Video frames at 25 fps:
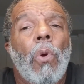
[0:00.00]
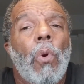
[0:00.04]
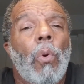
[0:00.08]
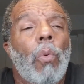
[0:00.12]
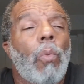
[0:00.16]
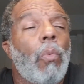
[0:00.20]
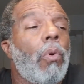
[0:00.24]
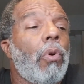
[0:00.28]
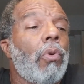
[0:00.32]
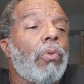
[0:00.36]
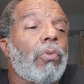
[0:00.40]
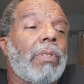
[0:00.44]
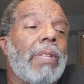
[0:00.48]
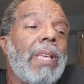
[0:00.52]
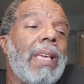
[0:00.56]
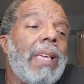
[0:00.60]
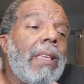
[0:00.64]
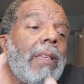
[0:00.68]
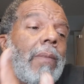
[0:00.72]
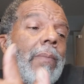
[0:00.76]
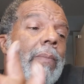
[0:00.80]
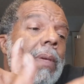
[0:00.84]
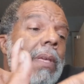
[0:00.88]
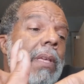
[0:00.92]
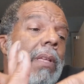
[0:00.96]
will
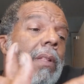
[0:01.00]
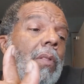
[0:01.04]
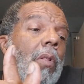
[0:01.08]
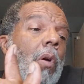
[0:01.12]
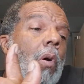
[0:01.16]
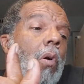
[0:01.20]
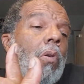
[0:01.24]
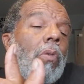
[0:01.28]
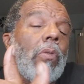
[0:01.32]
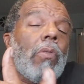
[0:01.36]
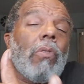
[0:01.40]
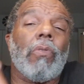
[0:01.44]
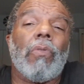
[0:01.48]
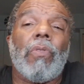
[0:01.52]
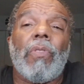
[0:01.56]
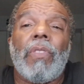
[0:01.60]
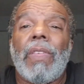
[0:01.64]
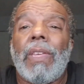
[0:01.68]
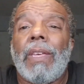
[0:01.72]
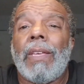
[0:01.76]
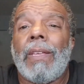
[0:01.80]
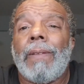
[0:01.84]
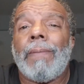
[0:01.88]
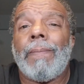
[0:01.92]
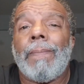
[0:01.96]
take me longer
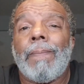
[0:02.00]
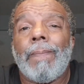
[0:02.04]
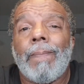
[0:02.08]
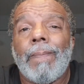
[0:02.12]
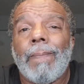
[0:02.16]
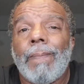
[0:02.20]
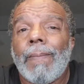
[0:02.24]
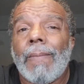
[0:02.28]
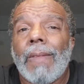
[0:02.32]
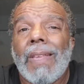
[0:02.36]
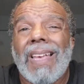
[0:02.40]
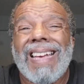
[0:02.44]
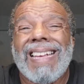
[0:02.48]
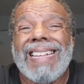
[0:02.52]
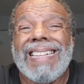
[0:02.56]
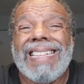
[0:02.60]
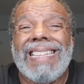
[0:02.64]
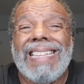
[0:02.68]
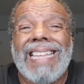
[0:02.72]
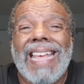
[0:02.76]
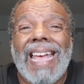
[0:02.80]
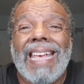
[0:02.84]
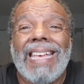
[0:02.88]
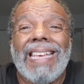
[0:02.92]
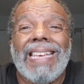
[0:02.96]
than a
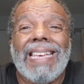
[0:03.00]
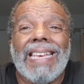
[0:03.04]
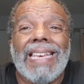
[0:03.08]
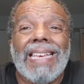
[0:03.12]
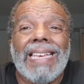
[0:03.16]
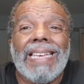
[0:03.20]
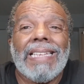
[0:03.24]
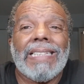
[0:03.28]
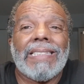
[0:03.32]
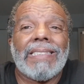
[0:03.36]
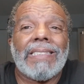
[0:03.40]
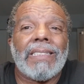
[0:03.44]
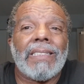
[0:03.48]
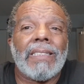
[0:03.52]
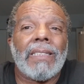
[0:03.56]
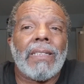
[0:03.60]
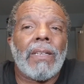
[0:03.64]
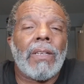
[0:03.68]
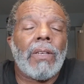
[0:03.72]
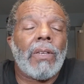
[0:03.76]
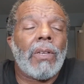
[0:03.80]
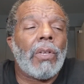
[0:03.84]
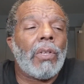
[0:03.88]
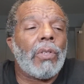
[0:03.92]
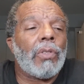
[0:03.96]
day each.
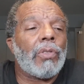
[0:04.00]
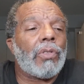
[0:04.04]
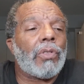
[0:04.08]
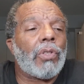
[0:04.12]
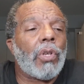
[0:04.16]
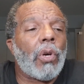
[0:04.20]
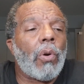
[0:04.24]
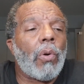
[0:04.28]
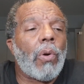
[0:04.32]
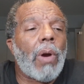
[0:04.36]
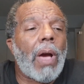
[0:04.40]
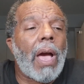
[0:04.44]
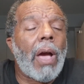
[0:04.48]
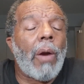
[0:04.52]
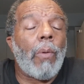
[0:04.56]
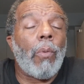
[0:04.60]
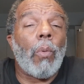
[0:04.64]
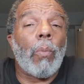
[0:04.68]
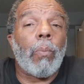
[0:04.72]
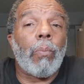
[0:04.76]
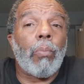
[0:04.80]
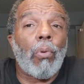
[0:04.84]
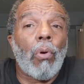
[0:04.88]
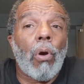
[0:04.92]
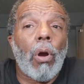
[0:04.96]
So I
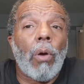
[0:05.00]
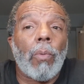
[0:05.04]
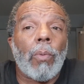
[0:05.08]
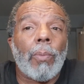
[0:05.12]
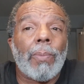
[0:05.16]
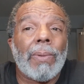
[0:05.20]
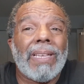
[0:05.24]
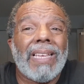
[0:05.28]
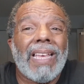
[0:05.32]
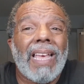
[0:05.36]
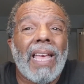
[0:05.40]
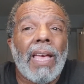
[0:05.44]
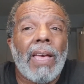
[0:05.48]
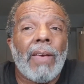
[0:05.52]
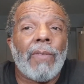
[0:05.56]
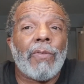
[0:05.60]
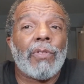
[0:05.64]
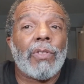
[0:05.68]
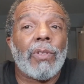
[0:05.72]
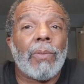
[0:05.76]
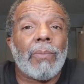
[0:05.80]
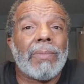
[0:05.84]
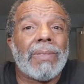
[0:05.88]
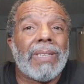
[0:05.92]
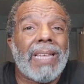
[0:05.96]
will probably have
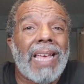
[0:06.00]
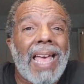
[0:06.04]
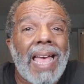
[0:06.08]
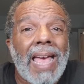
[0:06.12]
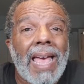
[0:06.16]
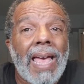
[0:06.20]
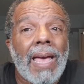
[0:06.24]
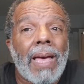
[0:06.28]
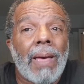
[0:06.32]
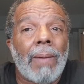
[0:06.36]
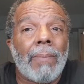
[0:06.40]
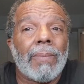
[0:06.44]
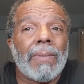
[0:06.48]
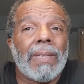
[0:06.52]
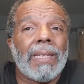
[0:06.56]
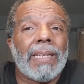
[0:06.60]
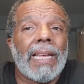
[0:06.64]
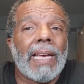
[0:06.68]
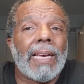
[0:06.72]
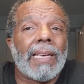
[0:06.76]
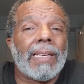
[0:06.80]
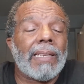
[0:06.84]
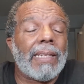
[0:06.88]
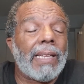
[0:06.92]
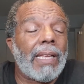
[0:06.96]
some time that
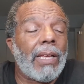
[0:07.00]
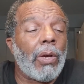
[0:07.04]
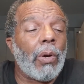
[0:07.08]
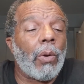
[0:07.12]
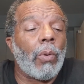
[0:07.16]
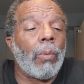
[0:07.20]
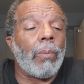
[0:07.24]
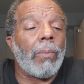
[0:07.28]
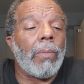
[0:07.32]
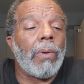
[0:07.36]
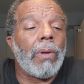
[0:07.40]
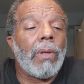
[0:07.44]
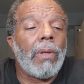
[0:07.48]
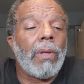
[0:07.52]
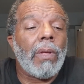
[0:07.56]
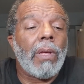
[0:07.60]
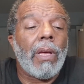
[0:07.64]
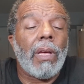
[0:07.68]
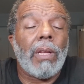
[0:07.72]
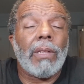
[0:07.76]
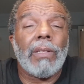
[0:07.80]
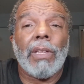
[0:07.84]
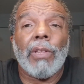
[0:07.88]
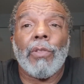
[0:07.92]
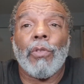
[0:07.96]
I can help
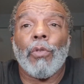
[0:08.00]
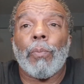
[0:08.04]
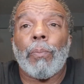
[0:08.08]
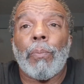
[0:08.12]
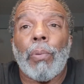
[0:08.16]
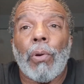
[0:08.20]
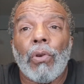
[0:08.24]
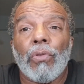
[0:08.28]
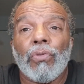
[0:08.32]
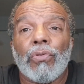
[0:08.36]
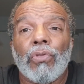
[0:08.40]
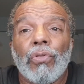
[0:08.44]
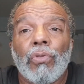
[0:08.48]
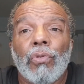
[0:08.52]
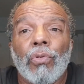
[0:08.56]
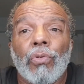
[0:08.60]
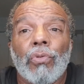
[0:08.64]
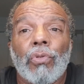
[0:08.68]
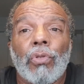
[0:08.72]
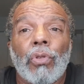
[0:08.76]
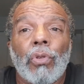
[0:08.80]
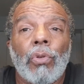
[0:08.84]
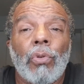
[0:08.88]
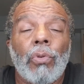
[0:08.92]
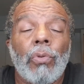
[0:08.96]
another person or
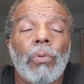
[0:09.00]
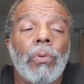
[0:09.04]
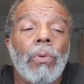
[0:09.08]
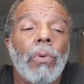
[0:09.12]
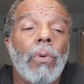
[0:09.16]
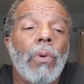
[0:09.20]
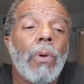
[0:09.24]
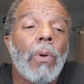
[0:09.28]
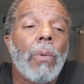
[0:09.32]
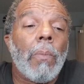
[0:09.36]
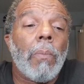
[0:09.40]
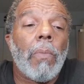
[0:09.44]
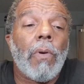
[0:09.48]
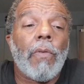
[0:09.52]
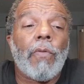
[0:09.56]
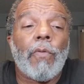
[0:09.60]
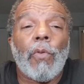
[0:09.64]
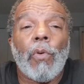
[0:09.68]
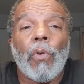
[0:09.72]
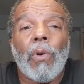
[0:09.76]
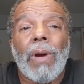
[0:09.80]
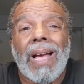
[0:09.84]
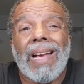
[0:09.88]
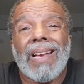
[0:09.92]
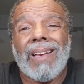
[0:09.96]
two
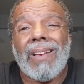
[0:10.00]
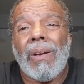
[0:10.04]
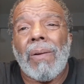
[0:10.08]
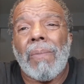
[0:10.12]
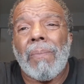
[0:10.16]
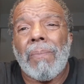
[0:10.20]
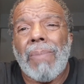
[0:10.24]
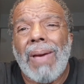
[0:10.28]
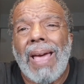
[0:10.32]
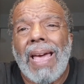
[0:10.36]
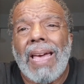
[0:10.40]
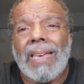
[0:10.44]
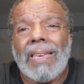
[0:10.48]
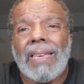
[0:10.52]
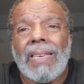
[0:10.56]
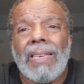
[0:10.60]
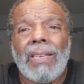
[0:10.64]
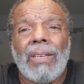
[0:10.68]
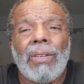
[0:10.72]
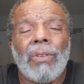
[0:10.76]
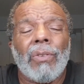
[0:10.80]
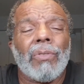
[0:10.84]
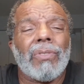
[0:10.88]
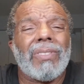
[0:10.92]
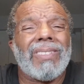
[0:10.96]
before I come back
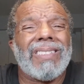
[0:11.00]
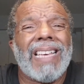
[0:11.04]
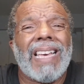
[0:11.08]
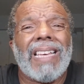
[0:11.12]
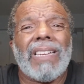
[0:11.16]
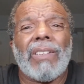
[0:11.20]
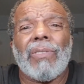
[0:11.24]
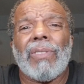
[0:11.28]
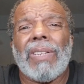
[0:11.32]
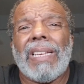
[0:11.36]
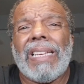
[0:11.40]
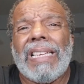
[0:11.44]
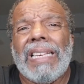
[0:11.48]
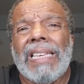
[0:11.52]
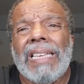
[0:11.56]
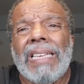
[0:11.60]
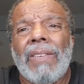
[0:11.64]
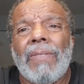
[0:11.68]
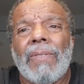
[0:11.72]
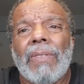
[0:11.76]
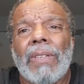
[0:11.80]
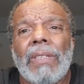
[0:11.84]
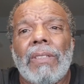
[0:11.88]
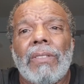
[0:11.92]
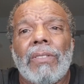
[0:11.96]
here Saturday
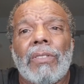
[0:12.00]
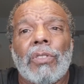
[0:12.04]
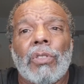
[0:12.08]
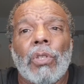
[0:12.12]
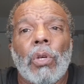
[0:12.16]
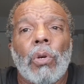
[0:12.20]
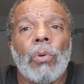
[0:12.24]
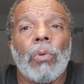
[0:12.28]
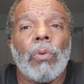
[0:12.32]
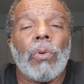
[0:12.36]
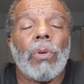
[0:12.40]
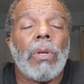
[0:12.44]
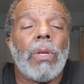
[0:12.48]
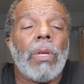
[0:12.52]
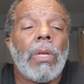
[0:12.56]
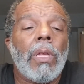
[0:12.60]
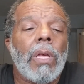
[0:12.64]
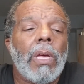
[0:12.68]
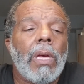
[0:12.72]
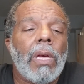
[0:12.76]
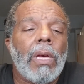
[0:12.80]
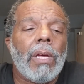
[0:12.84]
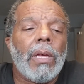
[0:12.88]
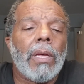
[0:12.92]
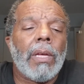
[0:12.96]
evening. So
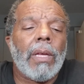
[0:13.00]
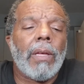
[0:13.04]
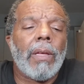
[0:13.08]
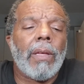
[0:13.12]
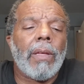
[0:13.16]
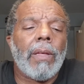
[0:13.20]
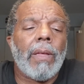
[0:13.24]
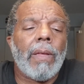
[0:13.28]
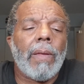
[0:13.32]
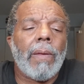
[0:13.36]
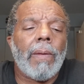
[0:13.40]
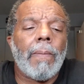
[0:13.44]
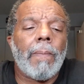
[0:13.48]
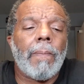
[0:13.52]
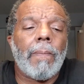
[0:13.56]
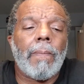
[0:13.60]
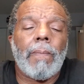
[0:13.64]
I